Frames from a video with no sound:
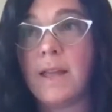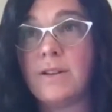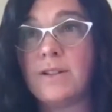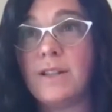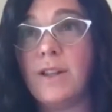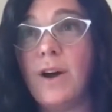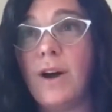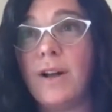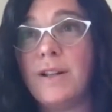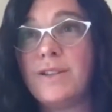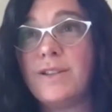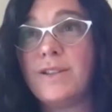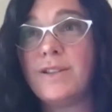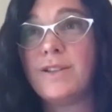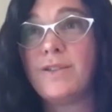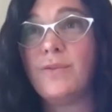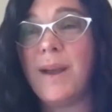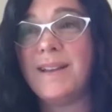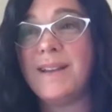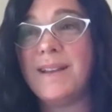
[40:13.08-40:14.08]
There's lots
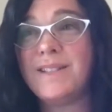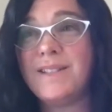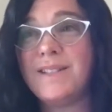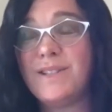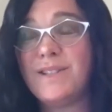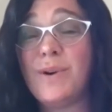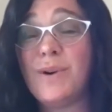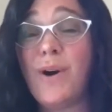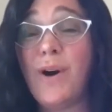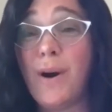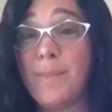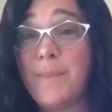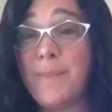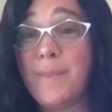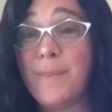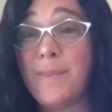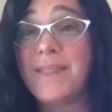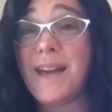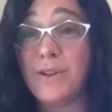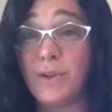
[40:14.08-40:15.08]
of ways to
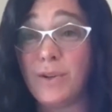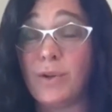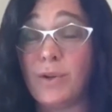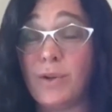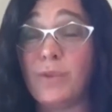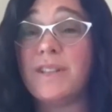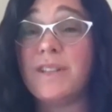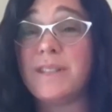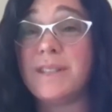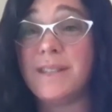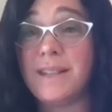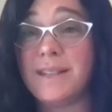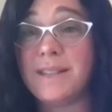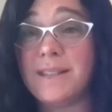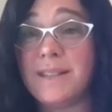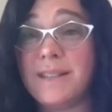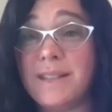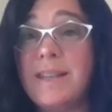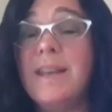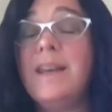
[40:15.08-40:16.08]
combat that
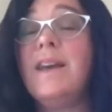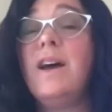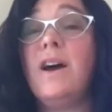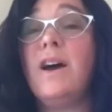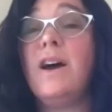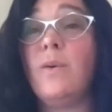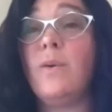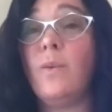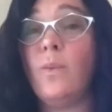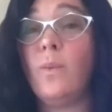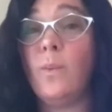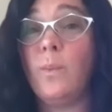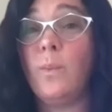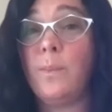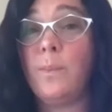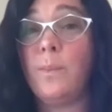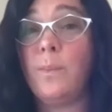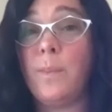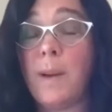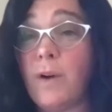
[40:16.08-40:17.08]
nervousness
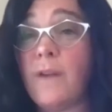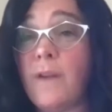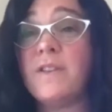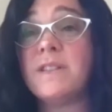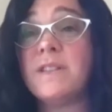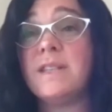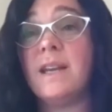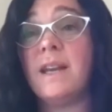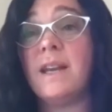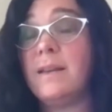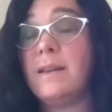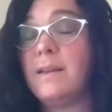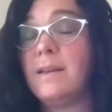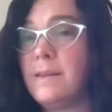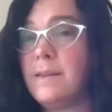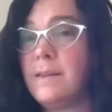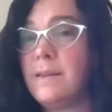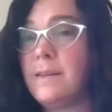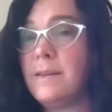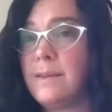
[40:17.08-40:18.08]
by
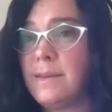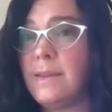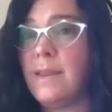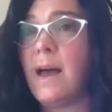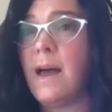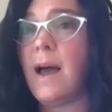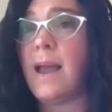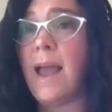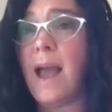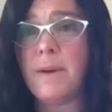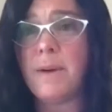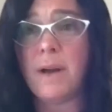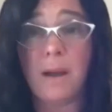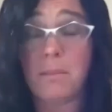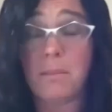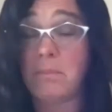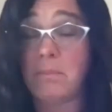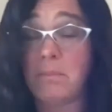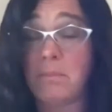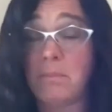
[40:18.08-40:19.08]
prefacing,
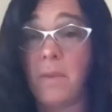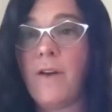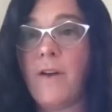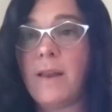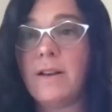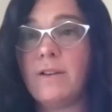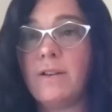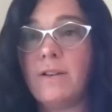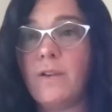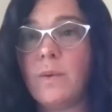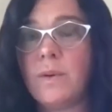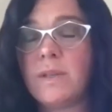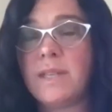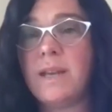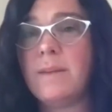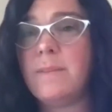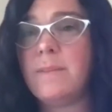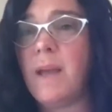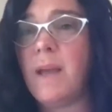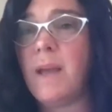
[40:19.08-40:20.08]
I've had
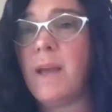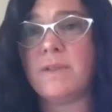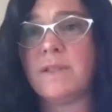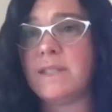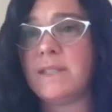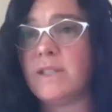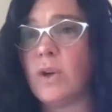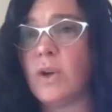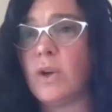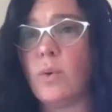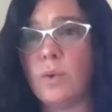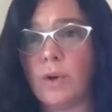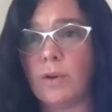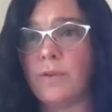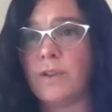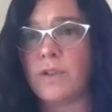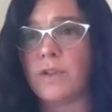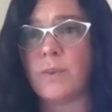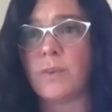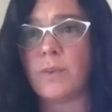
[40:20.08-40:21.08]
interviewers say to me, I'm so
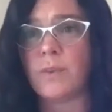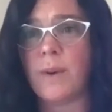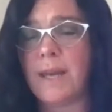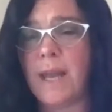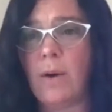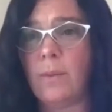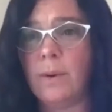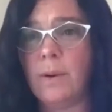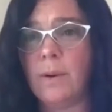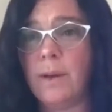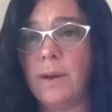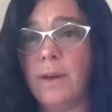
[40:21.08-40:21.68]
nervous right now.